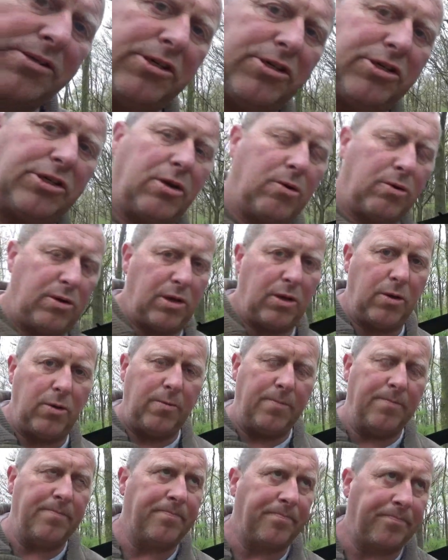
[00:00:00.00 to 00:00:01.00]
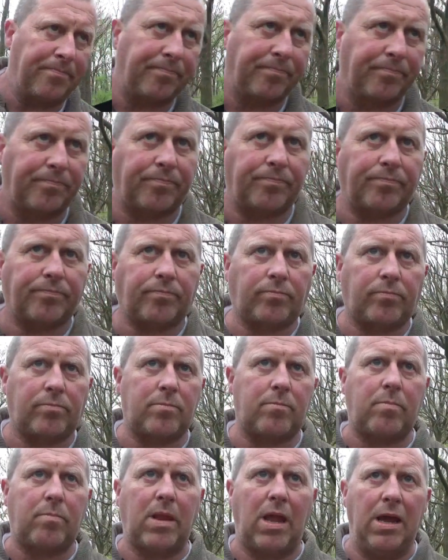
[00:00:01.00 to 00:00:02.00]
to show you
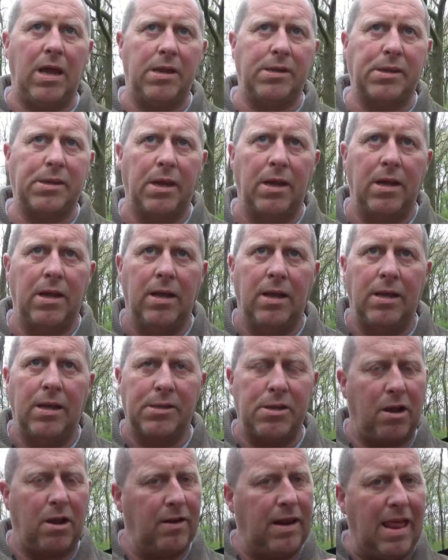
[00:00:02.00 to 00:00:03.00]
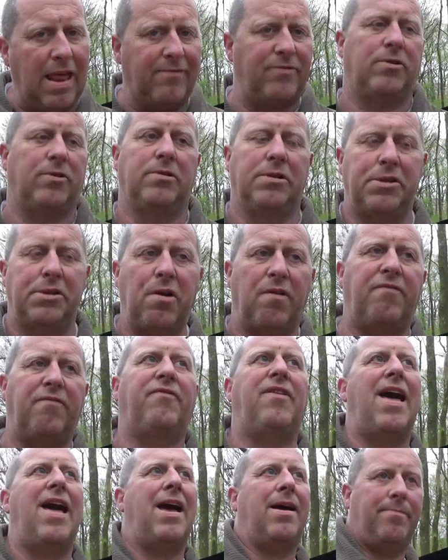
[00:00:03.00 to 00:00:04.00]
is it's not level, it's not
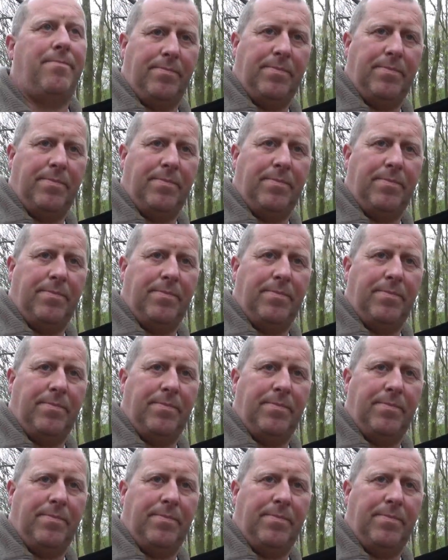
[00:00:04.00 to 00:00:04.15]
flat.